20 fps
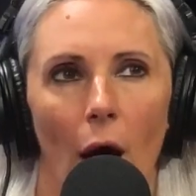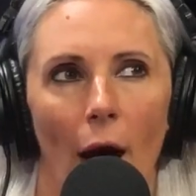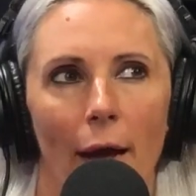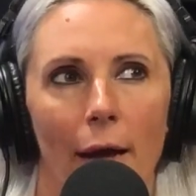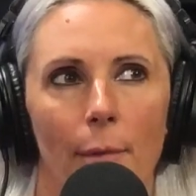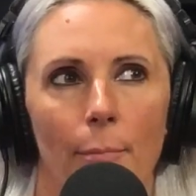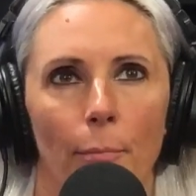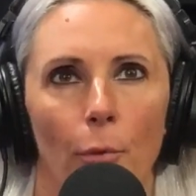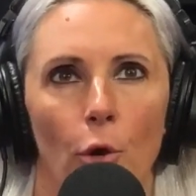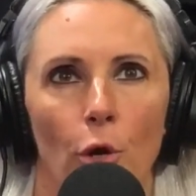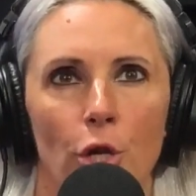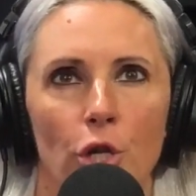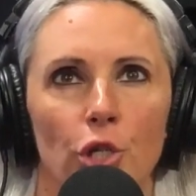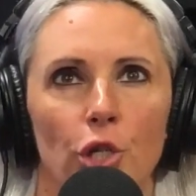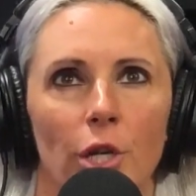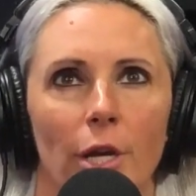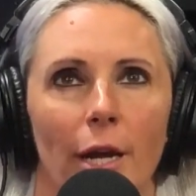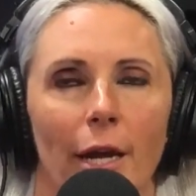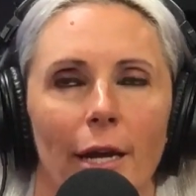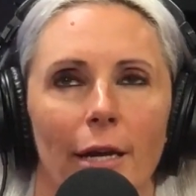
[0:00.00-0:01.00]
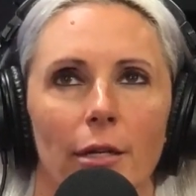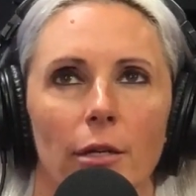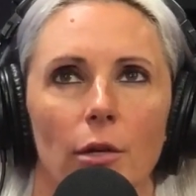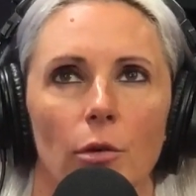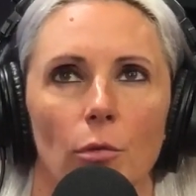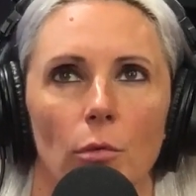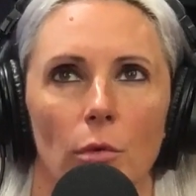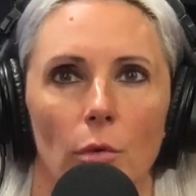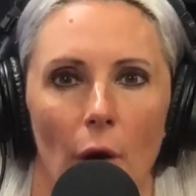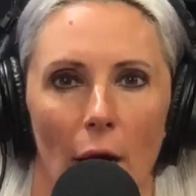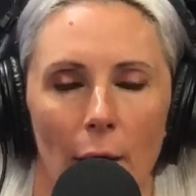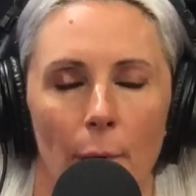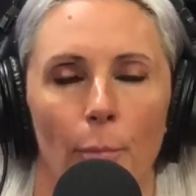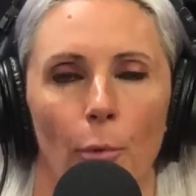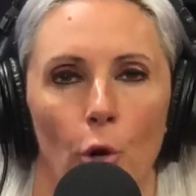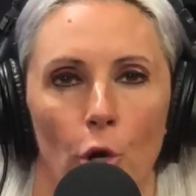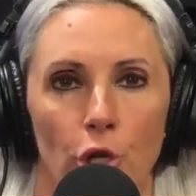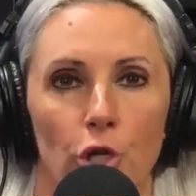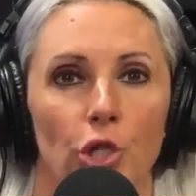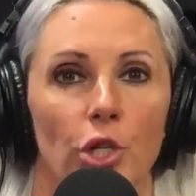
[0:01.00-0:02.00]
I appreciate
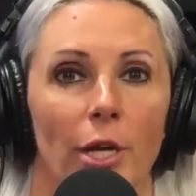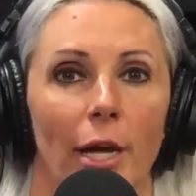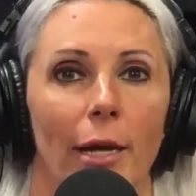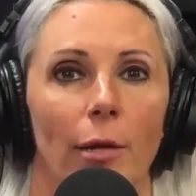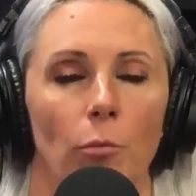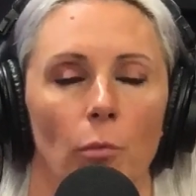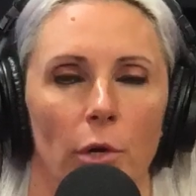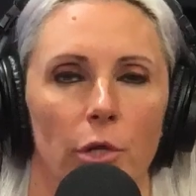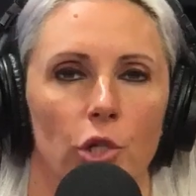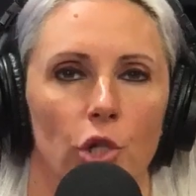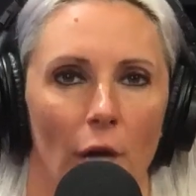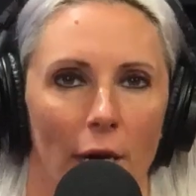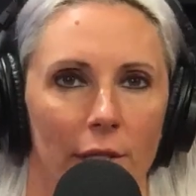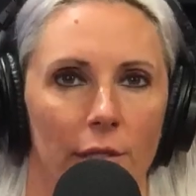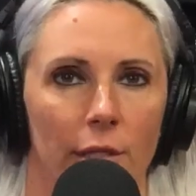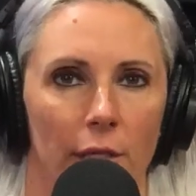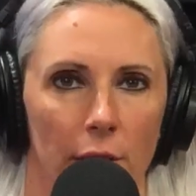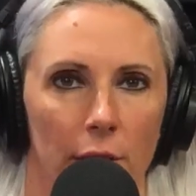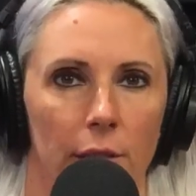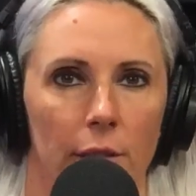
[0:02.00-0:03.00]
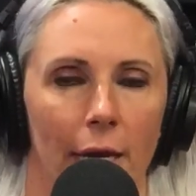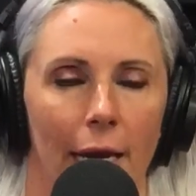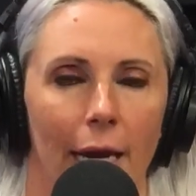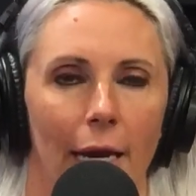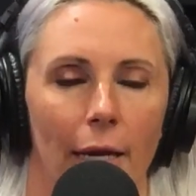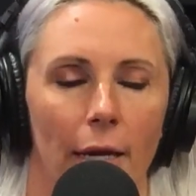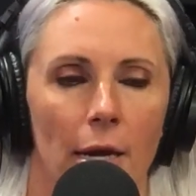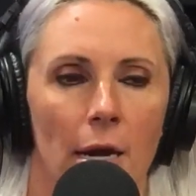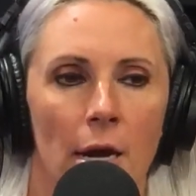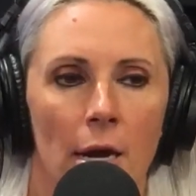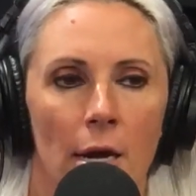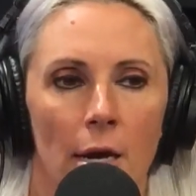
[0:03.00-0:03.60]
what Jesse's saying,